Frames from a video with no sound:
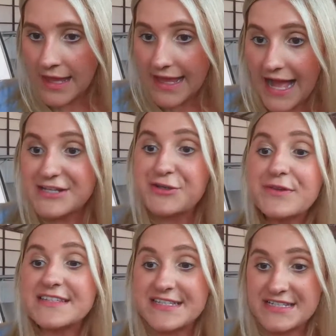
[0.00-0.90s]
I do
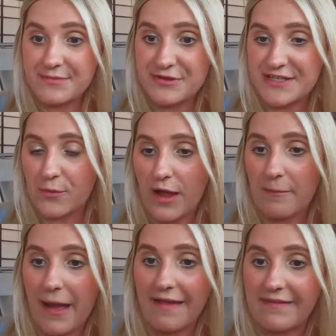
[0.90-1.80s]
listen to music while
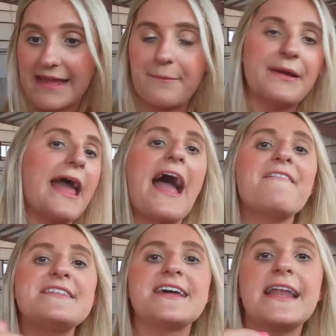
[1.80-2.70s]
piloting, but I
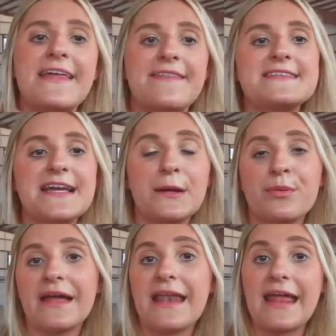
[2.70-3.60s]
haven't done it in this
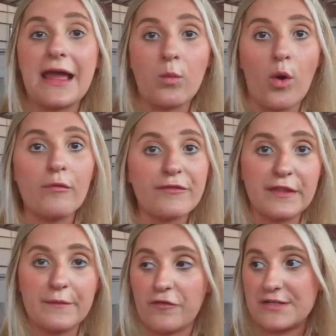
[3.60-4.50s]
airplane and I won't for
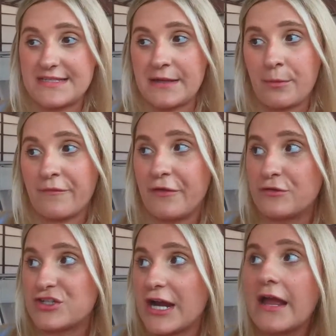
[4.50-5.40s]
the foreseeable
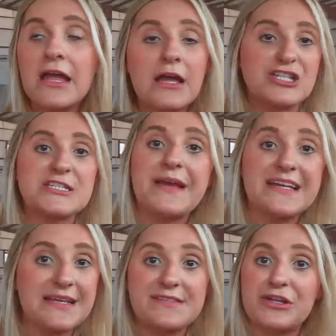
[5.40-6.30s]
future just
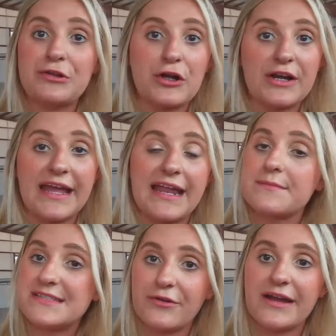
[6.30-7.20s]
because I'm still learning and I'm
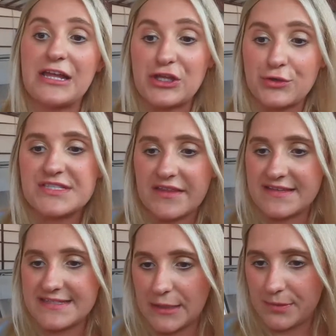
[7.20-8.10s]
still getting used to
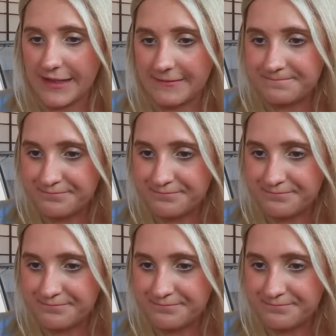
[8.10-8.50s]
this airplane.